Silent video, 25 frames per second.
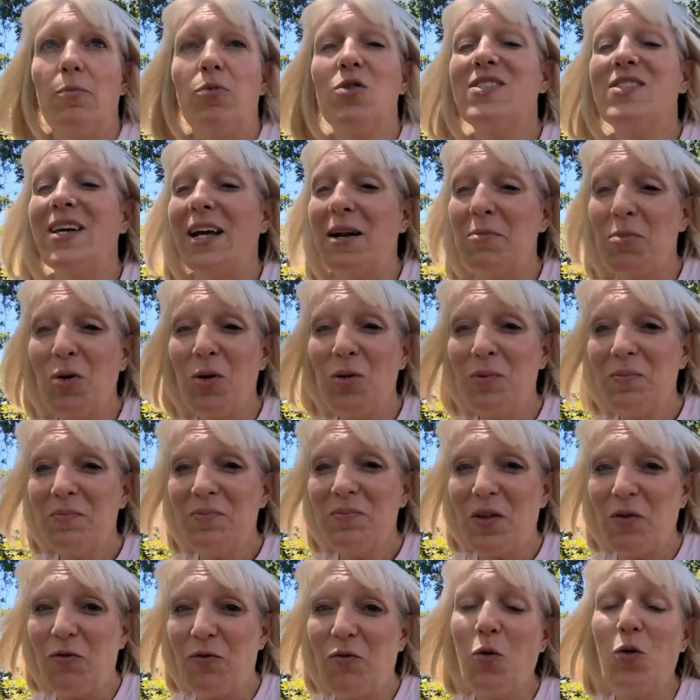presentable
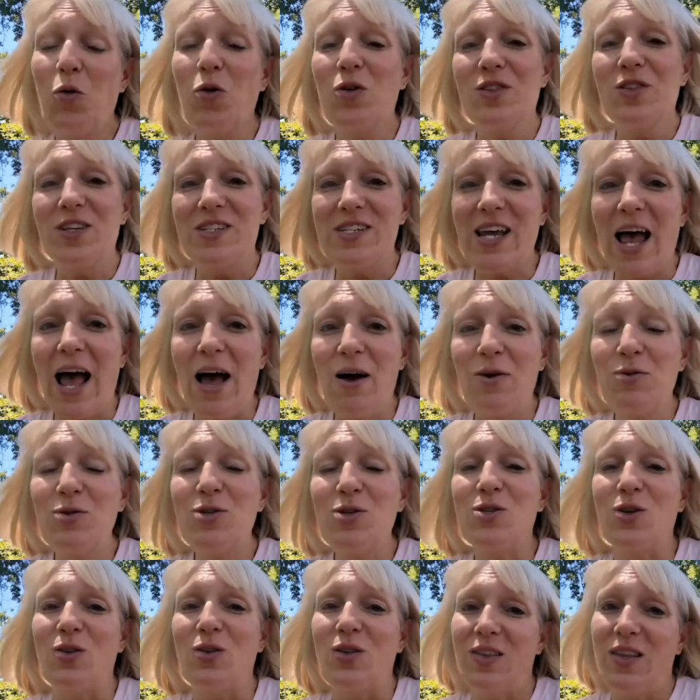for the
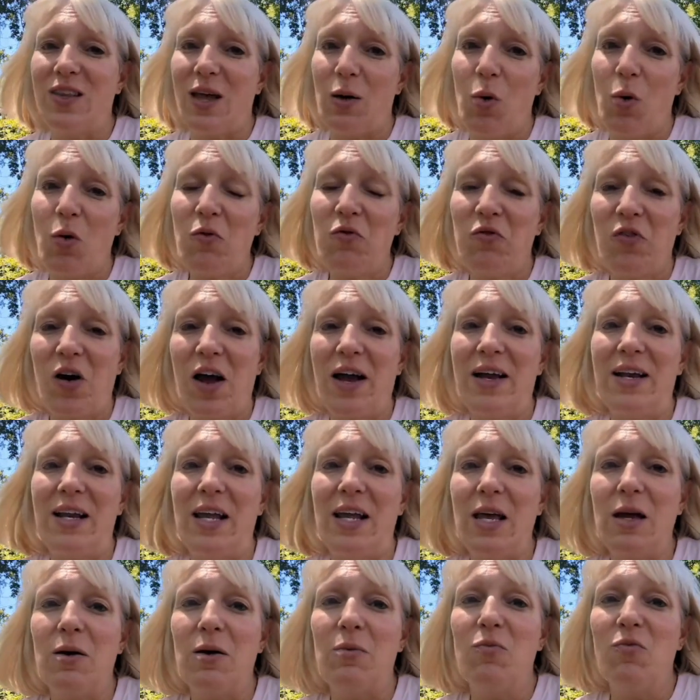town, so that they won't fine
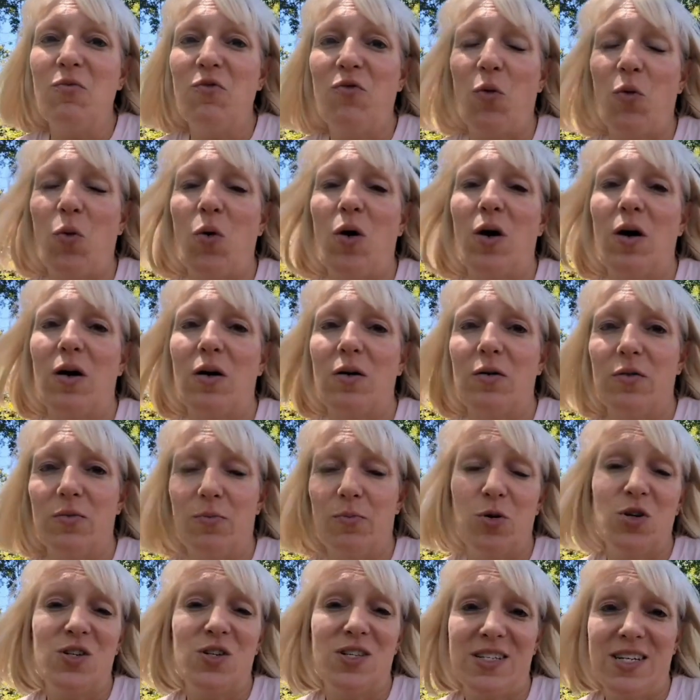him for
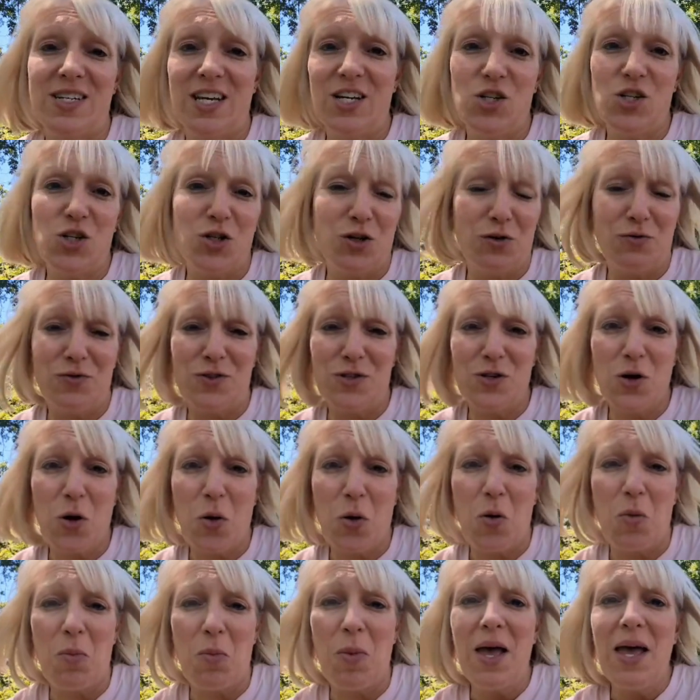presentation of his
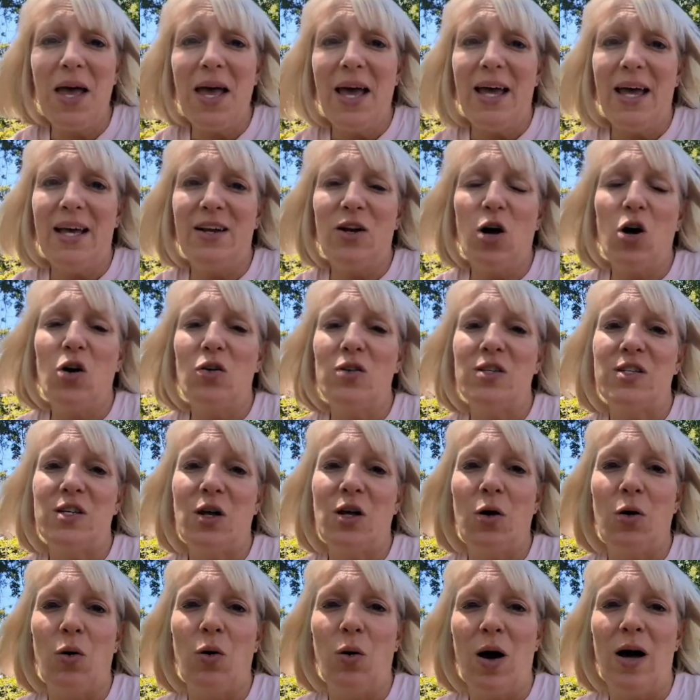home, and
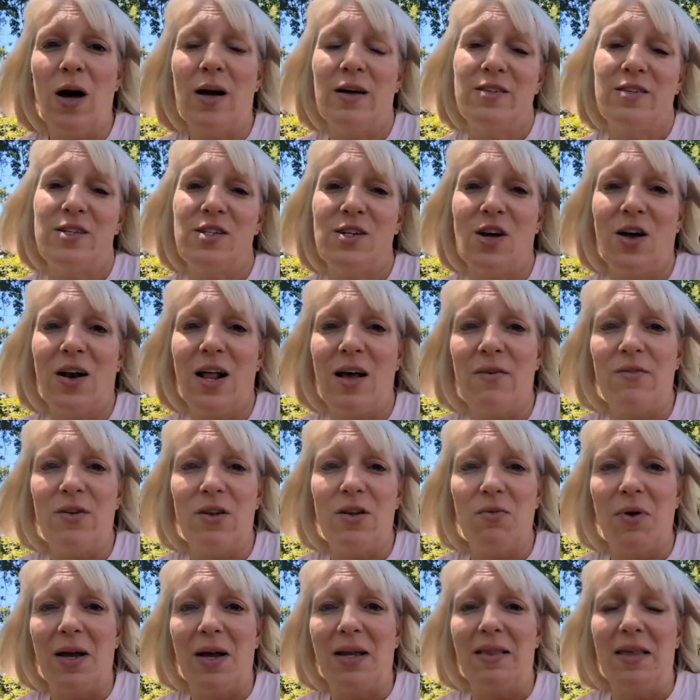also to not have
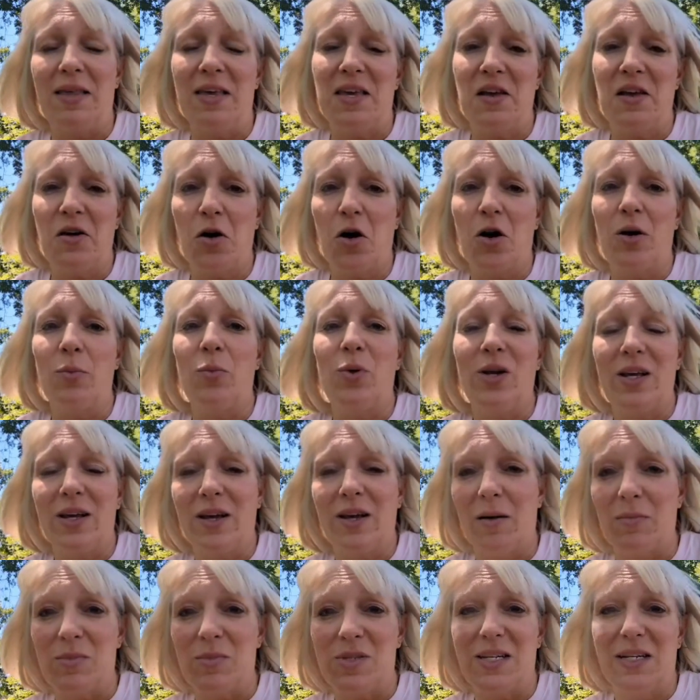any rain leaking on him when he
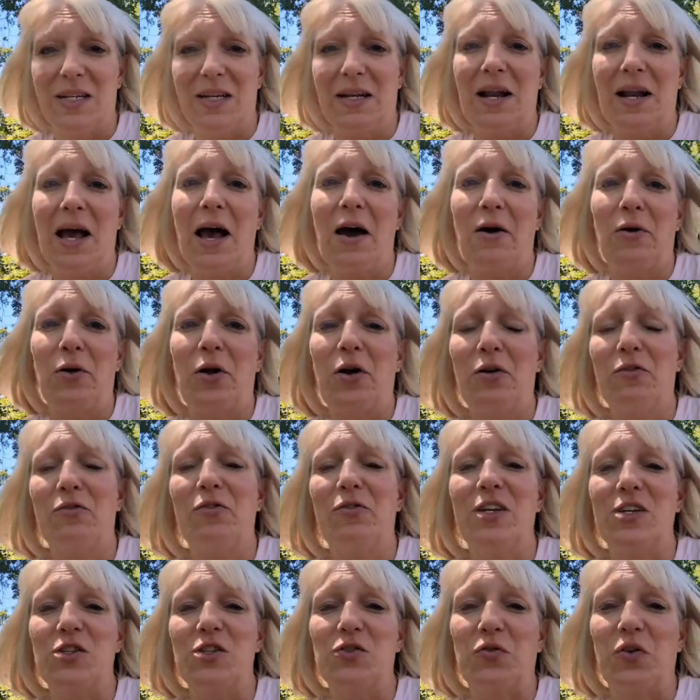comes in and out
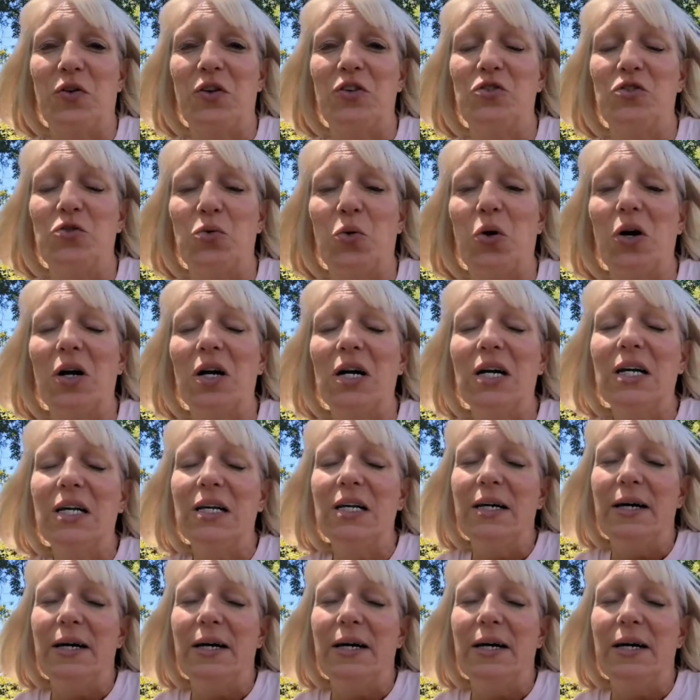of his front door.